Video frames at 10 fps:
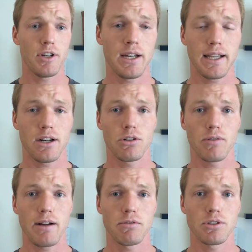you didn't get a
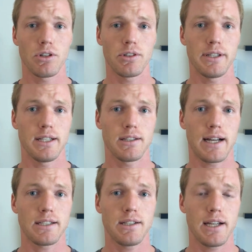great result on this
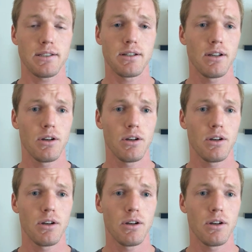last test,